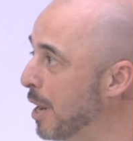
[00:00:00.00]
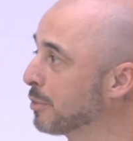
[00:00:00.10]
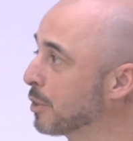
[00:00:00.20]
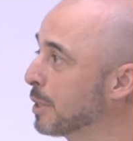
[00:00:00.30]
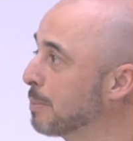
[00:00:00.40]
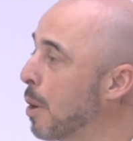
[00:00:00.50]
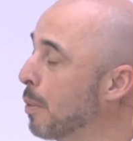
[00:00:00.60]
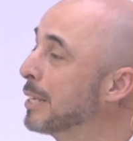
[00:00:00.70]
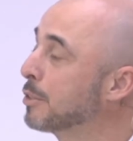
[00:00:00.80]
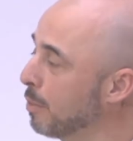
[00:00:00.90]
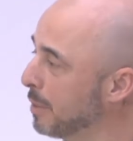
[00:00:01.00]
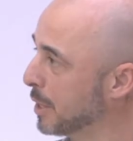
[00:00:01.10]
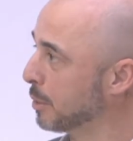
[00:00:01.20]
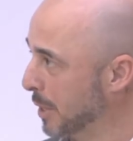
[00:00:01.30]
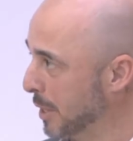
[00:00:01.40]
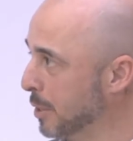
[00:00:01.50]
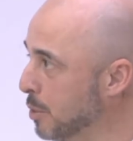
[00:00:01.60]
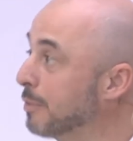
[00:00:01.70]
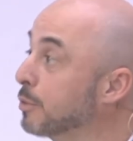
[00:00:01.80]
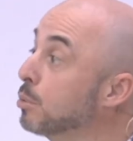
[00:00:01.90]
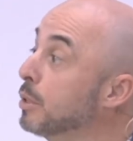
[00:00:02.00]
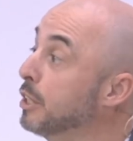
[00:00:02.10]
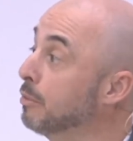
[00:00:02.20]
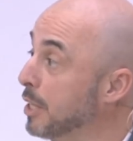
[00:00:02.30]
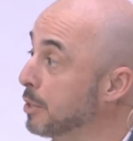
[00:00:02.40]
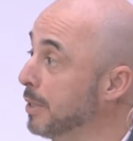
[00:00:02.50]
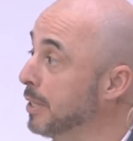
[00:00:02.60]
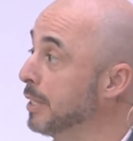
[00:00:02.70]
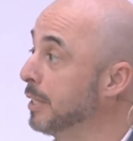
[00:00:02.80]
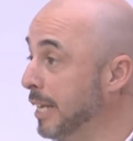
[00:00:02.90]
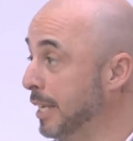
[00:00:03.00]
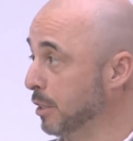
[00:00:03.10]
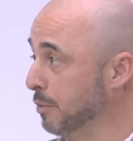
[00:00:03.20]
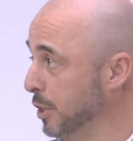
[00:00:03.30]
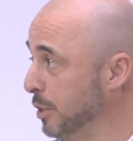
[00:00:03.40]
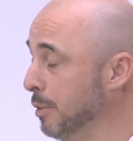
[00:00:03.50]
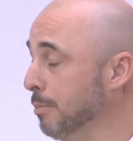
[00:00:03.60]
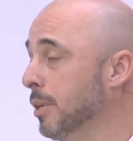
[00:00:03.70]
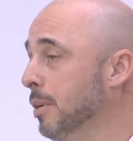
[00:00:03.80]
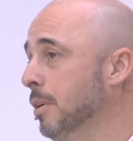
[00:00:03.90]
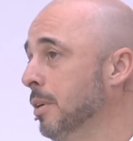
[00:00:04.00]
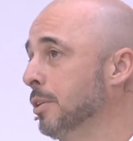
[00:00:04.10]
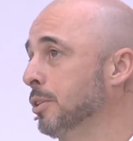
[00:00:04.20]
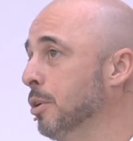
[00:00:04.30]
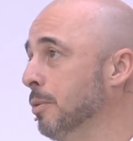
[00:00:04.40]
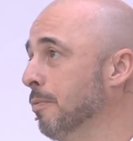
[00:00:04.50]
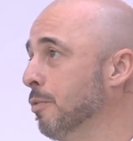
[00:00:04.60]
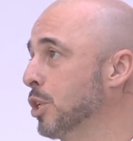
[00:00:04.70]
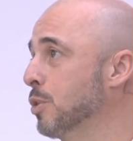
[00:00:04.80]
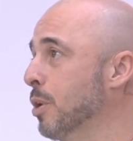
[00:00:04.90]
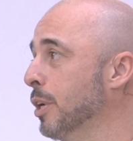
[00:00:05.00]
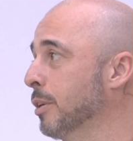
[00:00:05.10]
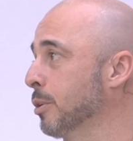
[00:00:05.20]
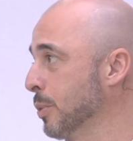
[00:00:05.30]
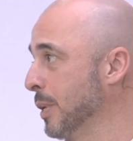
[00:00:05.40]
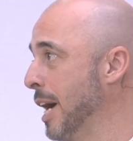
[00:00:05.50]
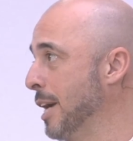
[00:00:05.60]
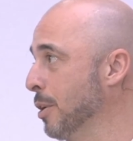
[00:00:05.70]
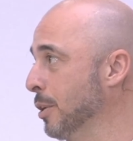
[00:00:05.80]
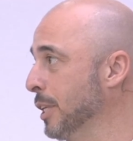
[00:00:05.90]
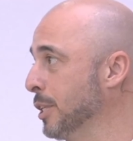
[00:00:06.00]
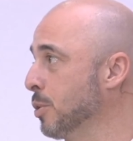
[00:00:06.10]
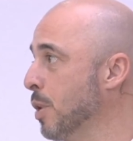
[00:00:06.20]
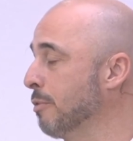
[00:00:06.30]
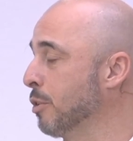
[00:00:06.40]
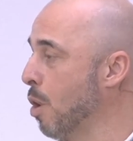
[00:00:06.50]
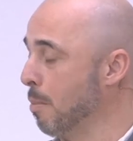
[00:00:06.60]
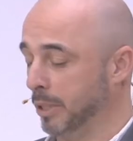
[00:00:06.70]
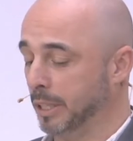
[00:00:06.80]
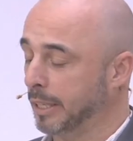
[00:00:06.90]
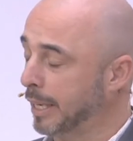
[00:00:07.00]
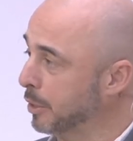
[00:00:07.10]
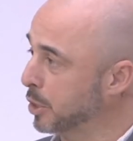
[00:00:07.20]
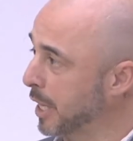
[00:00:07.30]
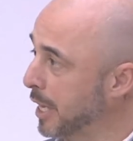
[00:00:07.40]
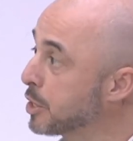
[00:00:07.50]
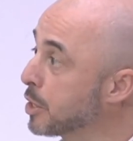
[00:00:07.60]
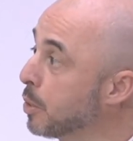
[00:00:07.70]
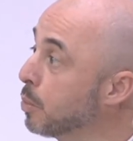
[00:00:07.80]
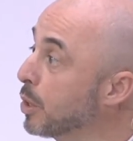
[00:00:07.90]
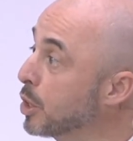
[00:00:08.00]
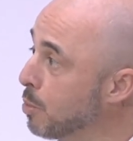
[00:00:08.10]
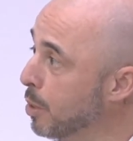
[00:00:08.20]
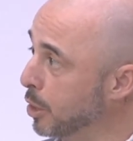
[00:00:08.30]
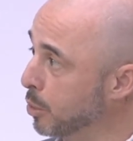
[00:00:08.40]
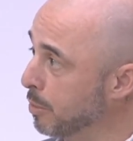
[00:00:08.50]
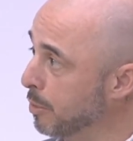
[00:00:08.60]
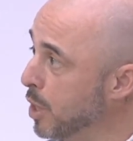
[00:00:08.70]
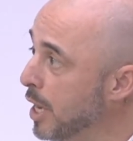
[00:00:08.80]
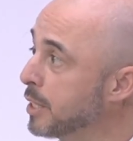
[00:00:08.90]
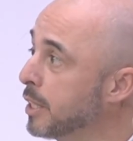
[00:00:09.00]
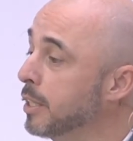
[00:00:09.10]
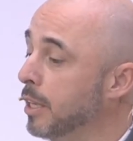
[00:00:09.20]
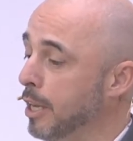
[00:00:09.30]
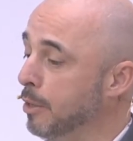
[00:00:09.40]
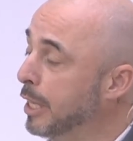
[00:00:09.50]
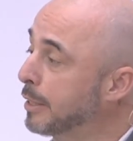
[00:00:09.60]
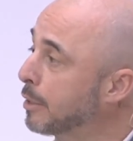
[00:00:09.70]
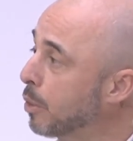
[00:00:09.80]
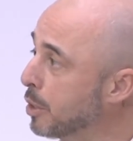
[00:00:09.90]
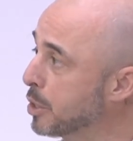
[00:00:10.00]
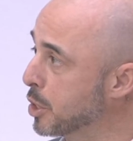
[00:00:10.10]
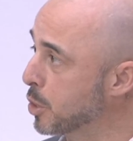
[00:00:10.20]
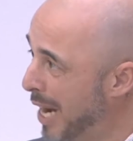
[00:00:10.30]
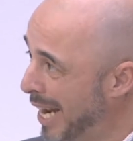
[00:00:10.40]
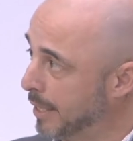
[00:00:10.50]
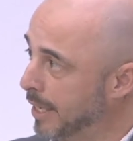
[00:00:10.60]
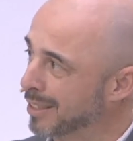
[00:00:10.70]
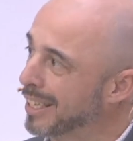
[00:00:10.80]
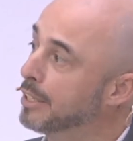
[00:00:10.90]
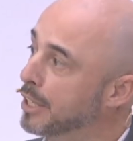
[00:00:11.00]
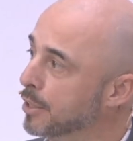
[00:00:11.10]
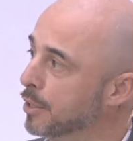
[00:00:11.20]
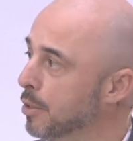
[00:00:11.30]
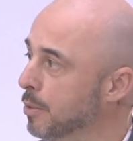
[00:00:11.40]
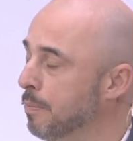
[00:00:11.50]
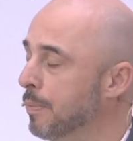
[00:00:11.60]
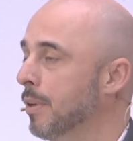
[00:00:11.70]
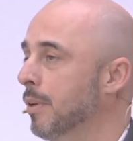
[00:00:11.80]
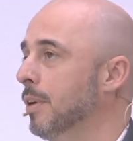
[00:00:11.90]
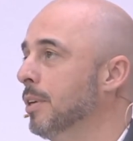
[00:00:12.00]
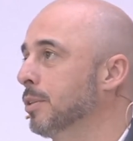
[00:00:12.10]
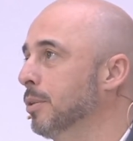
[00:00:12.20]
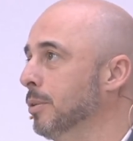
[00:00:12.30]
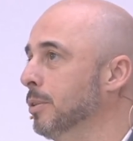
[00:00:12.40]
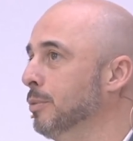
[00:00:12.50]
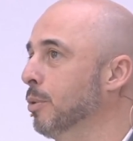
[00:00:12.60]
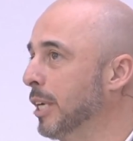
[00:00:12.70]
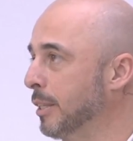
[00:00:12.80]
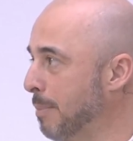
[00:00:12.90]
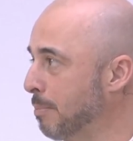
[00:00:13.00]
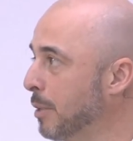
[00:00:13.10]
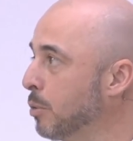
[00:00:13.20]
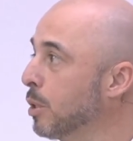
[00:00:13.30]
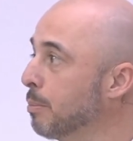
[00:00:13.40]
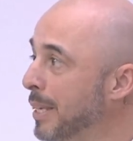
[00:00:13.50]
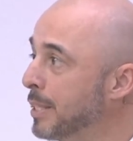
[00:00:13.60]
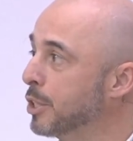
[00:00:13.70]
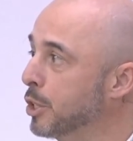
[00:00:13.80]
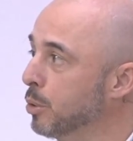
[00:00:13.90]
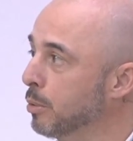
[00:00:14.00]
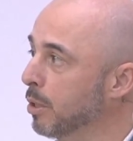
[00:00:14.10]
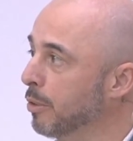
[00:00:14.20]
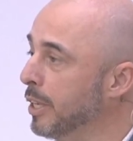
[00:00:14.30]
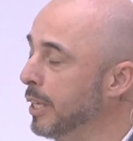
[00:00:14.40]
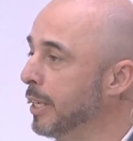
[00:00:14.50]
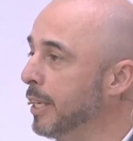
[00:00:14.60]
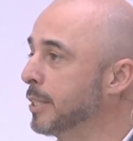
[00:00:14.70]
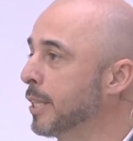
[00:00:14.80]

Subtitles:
after repowering. It's always a risk. You have to do an investment in an active system. So what you want to rely on is you have a company that understands what you want to do with your asset and the technology you had there 10 years ago. So you want to adapt that to the best suitable thing. It's